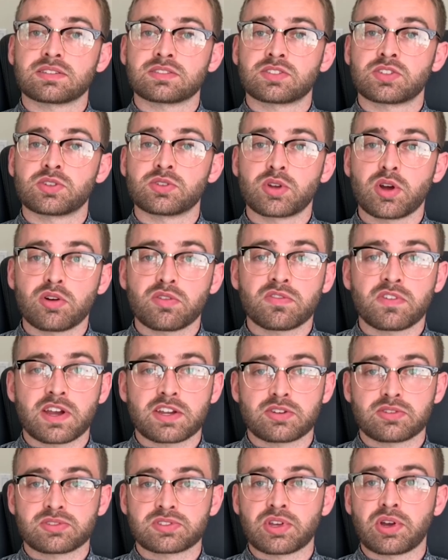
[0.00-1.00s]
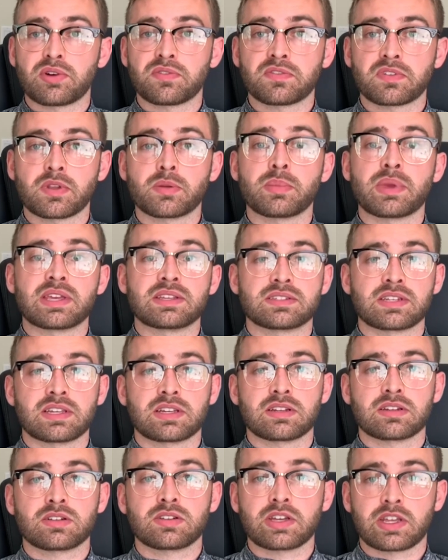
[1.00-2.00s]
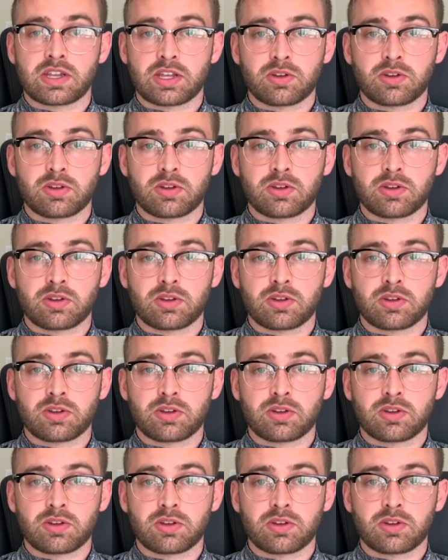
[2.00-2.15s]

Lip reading: to go find yourself an amazing cleaning